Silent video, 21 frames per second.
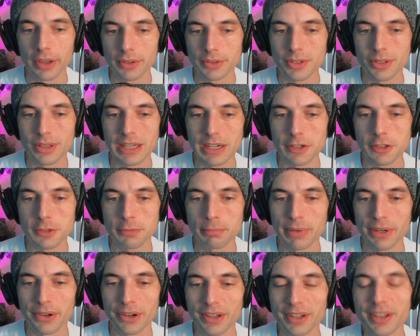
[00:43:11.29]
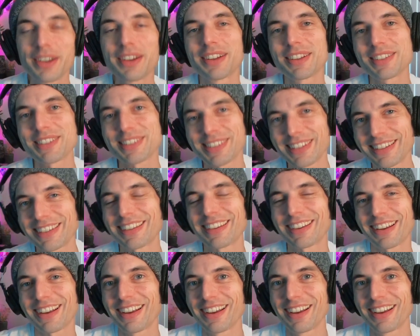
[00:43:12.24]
to their spirit. See,